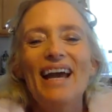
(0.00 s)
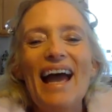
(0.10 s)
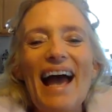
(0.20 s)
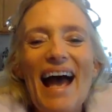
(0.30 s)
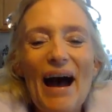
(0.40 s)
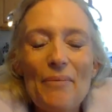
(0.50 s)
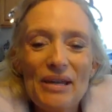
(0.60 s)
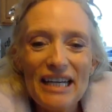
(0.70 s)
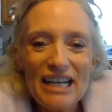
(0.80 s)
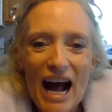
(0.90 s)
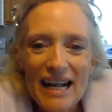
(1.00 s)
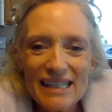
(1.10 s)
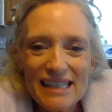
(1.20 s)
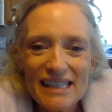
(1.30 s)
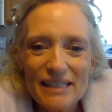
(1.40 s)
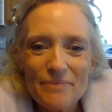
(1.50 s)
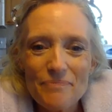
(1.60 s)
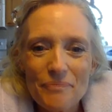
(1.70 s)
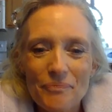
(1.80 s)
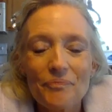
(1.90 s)
How many dots?
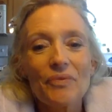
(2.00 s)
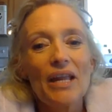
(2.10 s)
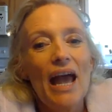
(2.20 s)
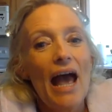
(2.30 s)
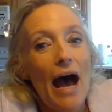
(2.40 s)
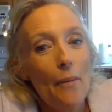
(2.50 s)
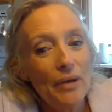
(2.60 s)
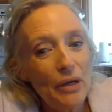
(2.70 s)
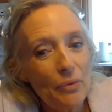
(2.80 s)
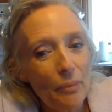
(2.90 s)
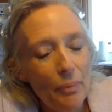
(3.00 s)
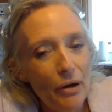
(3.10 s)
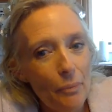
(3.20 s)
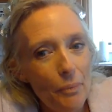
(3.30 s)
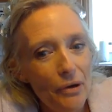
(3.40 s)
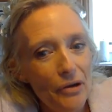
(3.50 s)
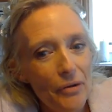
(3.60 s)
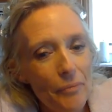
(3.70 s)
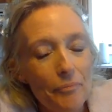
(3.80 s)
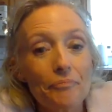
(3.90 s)
How many were
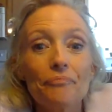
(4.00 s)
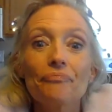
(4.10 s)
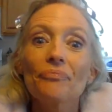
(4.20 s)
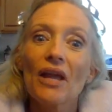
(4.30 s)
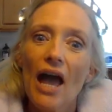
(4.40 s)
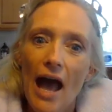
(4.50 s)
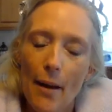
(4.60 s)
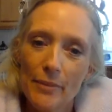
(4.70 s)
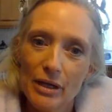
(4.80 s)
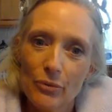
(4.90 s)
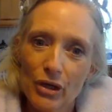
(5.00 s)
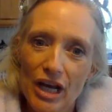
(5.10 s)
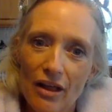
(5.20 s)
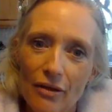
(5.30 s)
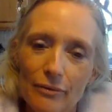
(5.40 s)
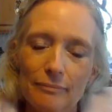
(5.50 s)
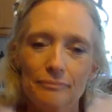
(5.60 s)
purple? How many were yellow?